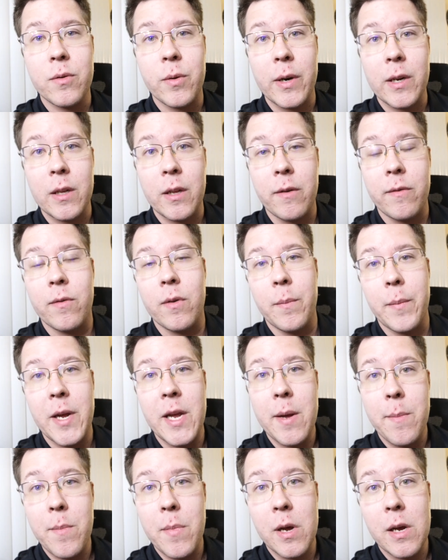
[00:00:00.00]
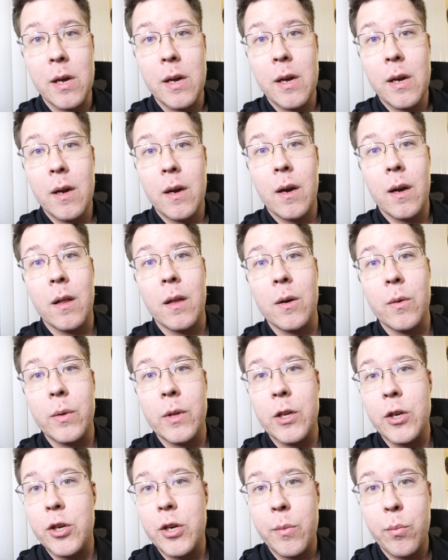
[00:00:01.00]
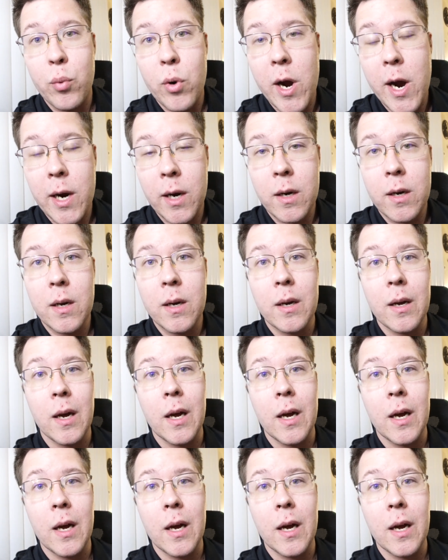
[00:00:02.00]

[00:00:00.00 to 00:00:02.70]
directly from him, along with the chip rack.